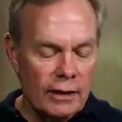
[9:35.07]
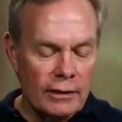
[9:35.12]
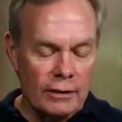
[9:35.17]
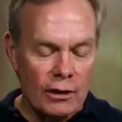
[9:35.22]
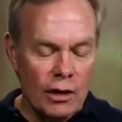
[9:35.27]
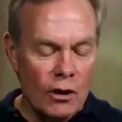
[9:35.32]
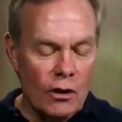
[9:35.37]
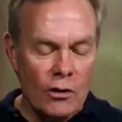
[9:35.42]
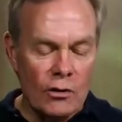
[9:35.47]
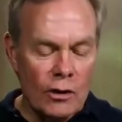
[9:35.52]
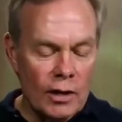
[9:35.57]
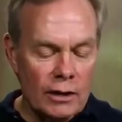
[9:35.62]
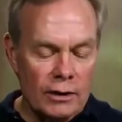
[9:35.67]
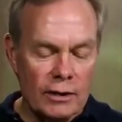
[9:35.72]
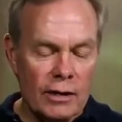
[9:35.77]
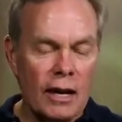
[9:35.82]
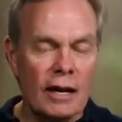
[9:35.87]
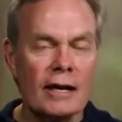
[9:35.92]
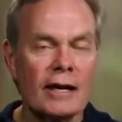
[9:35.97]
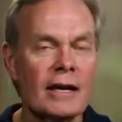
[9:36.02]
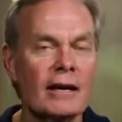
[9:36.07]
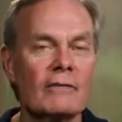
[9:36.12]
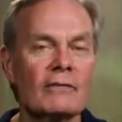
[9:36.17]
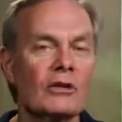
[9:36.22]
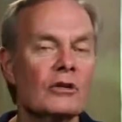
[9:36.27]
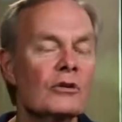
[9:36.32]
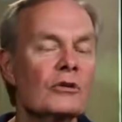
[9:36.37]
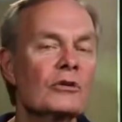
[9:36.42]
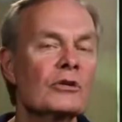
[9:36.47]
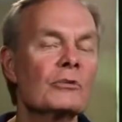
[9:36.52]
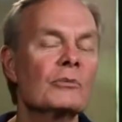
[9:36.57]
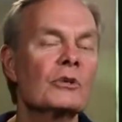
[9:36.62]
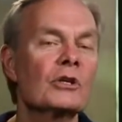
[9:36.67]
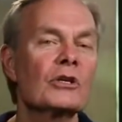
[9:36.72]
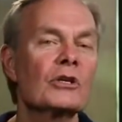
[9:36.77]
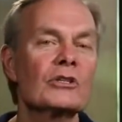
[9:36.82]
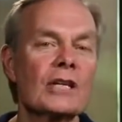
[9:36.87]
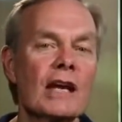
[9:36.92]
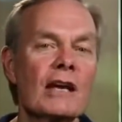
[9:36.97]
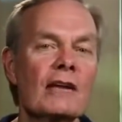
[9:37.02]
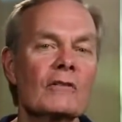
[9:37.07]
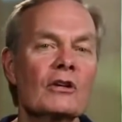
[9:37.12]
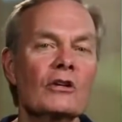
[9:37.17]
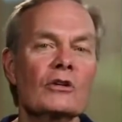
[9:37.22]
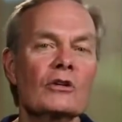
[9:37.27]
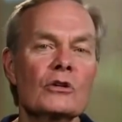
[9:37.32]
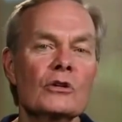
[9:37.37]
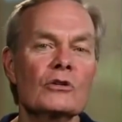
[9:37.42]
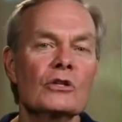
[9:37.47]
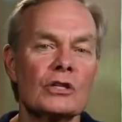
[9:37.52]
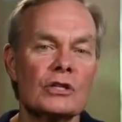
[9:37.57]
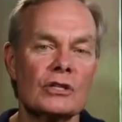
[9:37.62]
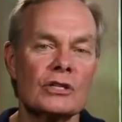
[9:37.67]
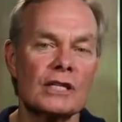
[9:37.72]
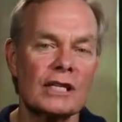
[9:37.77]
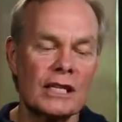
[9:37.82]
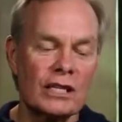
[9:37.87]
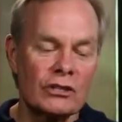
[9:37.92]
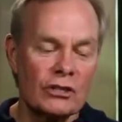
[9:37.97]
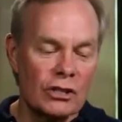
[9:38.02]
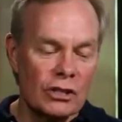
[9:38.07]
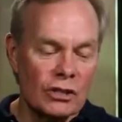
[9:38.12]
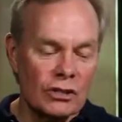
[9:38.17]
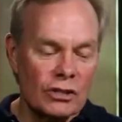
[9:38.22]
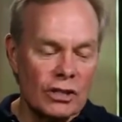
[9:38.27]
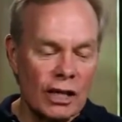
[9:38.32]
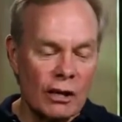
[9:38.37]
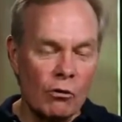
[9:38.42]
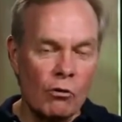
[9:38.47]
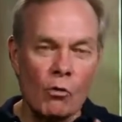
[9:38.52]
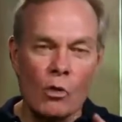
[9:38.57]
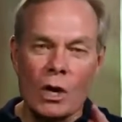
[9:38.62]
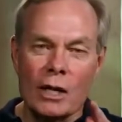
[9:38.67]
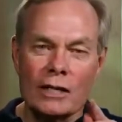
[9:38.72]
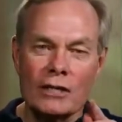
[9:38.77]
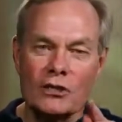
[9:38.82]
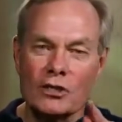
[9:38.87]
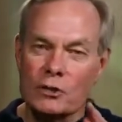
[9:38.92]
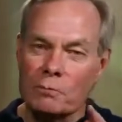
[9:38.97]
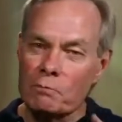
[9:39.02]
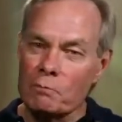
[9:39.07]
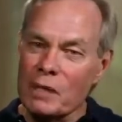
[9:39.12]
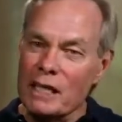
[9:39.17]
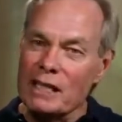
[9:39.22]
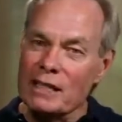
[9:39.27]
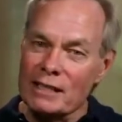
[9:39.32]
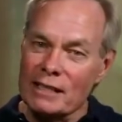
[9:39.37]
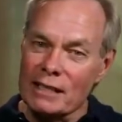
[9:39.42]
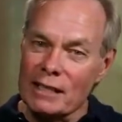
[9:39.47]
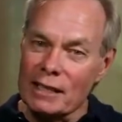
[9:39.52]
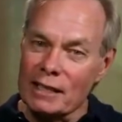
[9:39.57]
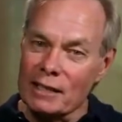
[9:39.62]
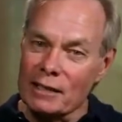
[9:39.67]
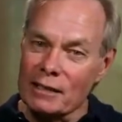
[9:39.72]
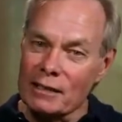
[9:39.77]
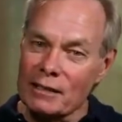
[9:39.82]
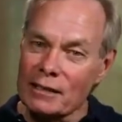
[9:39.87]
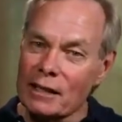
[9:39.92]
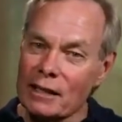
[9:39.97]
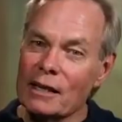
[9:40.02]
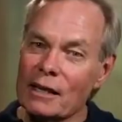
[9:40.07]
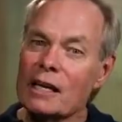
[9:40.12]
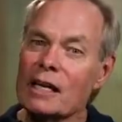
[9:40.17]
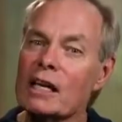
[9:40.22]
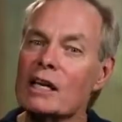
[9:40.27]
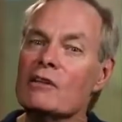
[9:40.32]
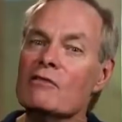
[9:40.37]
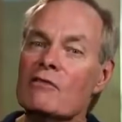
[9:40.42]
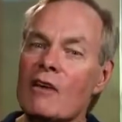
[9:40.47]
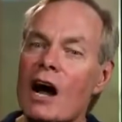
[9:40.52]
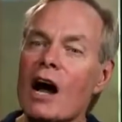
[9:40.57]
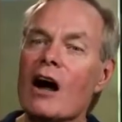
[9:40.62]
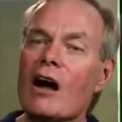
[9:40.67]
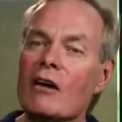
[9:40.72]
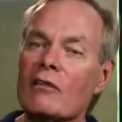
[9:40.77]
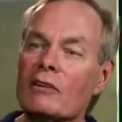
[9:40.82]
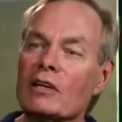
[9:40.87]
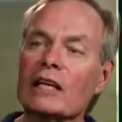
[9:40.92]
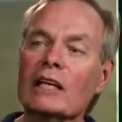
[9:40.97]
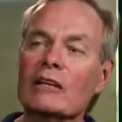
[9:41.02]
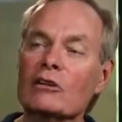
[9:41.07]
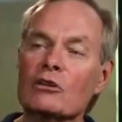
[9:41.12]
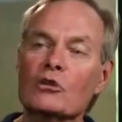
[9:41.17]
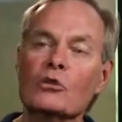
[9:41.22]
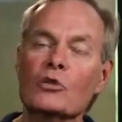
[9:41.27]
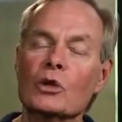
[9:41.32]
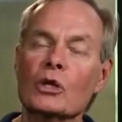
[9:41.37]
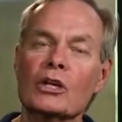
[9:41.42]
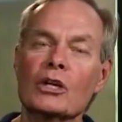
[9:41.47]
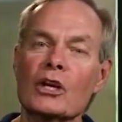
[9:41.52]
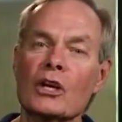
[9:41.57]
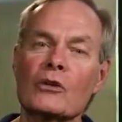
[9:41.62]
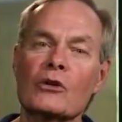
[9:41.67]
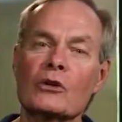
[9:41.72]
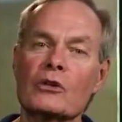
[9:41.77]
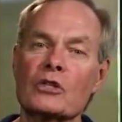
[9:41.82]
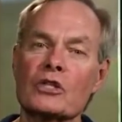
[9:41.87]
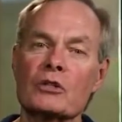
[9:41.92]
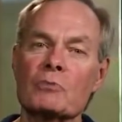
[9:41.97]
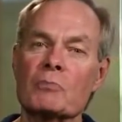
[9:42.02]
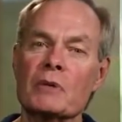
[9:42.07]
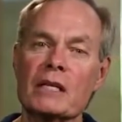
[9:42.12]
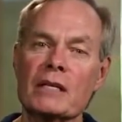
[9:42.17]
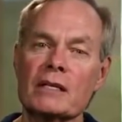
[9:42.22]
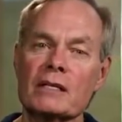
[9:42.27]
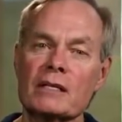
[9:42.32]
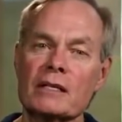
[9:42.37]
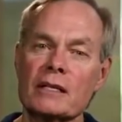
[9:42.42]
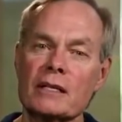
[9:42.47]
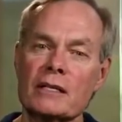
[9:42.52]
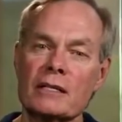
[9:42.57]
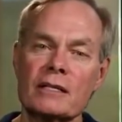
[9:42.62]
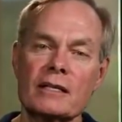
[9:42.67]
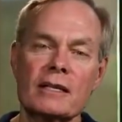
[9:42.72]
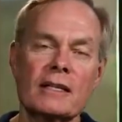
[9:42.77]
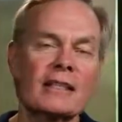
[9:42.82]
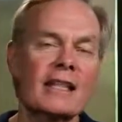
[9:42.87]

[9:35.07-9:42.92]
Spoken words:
No, that's not evolution, because evolution teaches that one species evolved into another species.